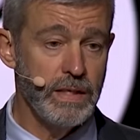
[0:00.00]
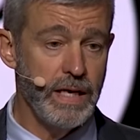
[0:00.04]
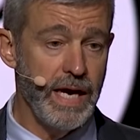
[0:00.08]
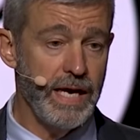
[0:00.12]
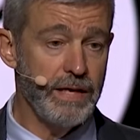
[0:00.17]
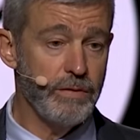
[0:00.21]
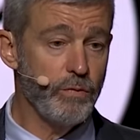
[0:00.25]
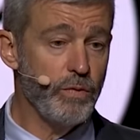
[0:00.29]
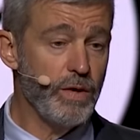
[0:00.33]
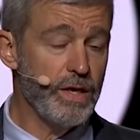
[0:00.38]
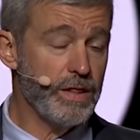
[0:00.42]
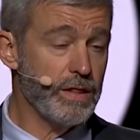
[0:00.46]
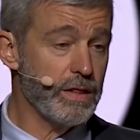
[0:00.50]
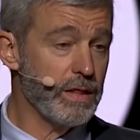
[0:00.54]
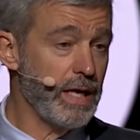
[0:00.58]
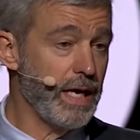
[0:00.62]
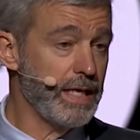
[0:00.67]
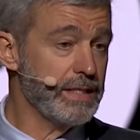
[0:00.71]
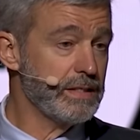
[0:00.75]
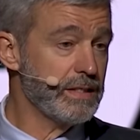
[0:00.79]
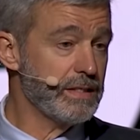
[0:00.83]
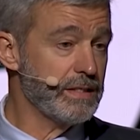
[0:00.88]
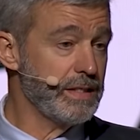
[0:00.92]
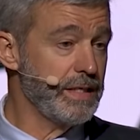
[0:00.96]
And with
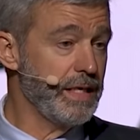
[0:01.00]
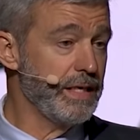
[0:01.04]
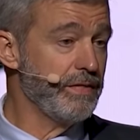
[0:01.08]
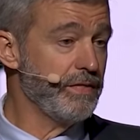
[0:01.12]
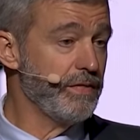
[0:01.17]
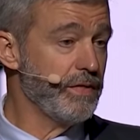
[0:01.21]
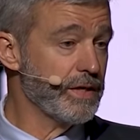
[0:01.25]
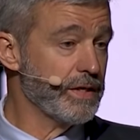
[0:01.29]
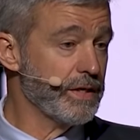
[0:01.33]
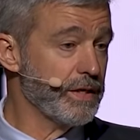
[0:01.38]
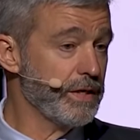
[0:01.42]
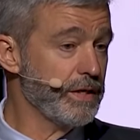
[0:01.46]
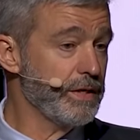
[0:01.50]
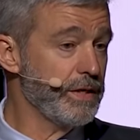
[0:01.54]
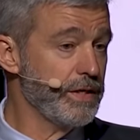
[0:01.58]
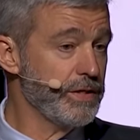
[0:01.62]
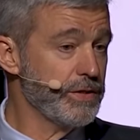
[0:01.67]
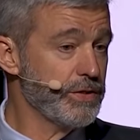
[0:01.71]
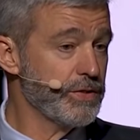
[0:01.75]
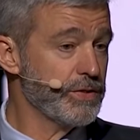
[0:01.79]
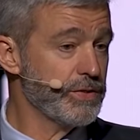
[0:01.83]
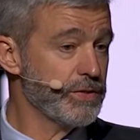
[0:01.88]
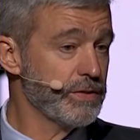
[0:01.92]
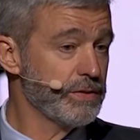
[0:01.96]
that sin, the
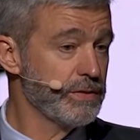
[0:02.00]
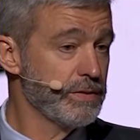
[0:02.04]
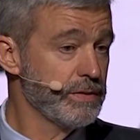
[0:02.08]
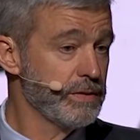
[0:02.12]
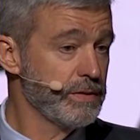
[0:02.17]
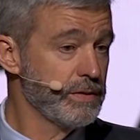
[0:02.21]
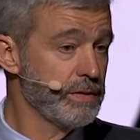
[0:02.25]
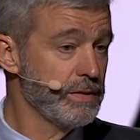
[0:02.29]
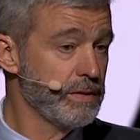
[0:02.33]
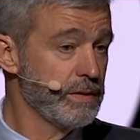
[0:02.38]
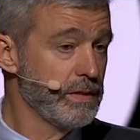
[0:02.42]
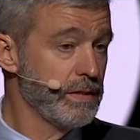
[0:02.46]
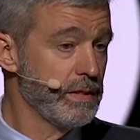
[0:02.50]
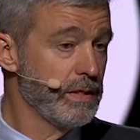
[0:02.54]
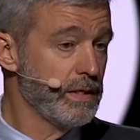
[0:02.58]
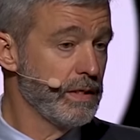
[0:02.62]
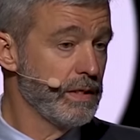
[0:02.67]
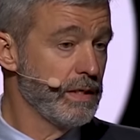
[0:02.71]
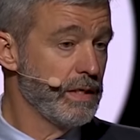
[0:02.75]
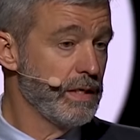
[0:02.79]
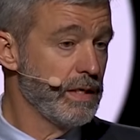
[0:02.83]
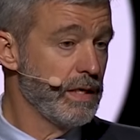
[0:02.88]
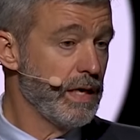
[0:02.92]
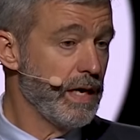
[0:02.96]
curse.
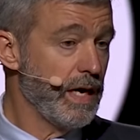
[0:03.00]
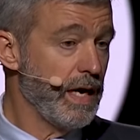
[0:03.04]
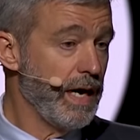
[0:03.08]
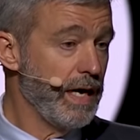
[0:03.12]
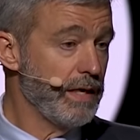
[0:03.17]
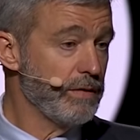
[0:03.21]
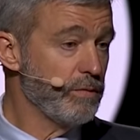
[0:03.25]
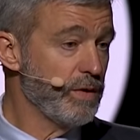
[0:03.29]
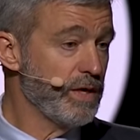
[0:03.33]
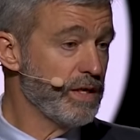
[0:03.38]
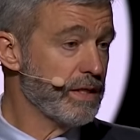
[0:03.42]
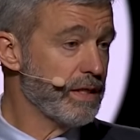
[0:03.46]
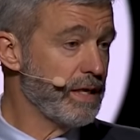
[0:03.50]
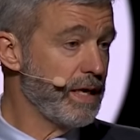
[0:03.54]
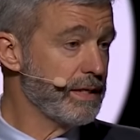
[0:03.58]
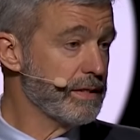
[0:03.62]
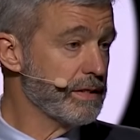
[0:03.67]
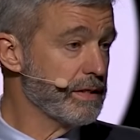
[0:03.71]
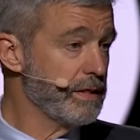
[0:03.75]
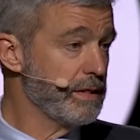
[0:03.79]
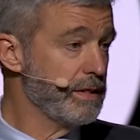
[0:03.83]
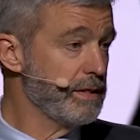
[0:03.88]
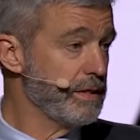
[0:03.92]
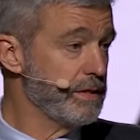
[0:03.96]
And with
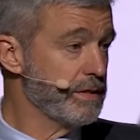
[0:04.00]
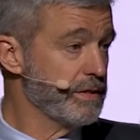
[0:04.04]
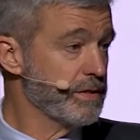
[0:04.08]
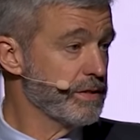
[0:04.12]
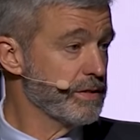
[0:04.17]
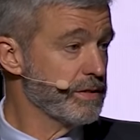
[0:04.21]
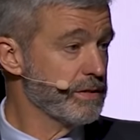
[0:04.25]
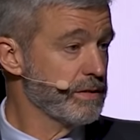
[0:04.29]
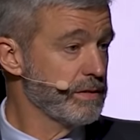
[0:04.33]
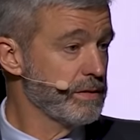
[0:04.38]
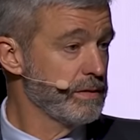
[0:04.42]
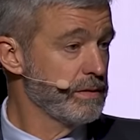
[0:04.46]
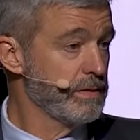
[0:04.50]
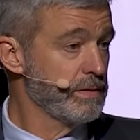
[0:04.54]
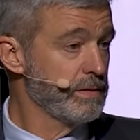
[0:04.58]
that curse,